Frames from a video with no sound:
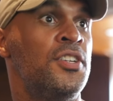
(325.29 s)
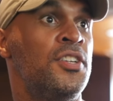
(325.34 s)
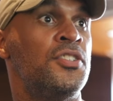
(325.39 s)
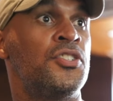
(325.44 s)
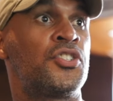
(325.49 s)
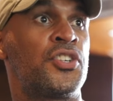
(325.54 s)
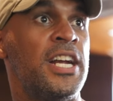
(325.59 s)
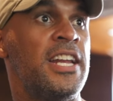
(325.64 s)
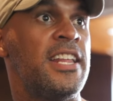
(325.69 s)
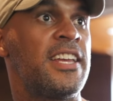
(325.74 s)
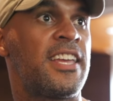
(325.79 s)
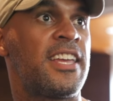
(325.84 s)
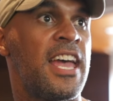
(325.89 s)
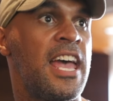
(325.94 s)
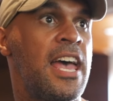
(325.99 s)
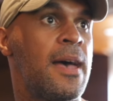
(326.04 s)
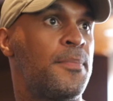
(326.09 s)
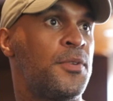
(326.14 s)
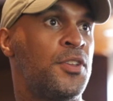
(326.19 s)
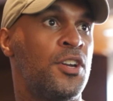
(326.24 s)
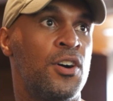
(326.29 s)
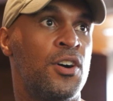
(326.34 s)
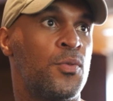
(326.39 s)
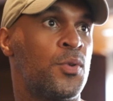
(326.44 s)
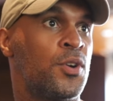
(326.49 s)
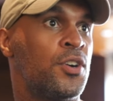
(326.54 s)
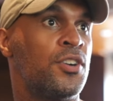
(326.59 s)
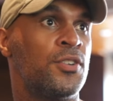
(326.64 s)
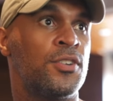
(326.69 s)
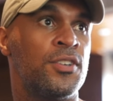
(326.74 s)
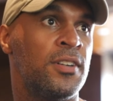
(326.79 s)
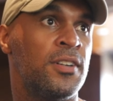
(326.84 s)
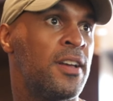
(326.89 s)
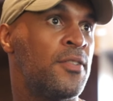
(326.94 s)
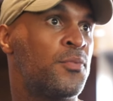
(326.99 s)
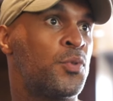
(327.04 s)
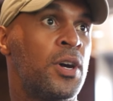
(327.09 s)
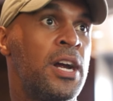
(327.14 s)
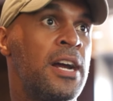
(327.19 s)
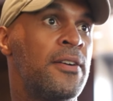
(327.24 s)
In training camp, you know,
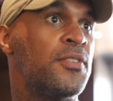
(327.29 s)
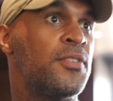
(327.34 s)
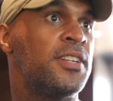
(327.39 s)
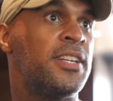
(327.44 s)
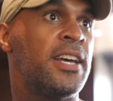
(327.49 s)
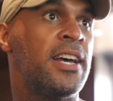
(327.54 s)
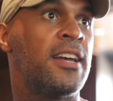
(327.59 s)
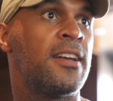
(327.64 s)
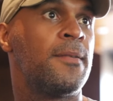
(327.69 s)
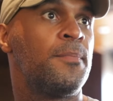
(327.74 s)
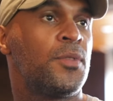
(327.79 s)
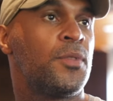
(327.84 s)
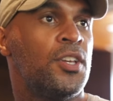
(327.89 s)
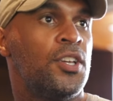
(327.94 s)
we're every day.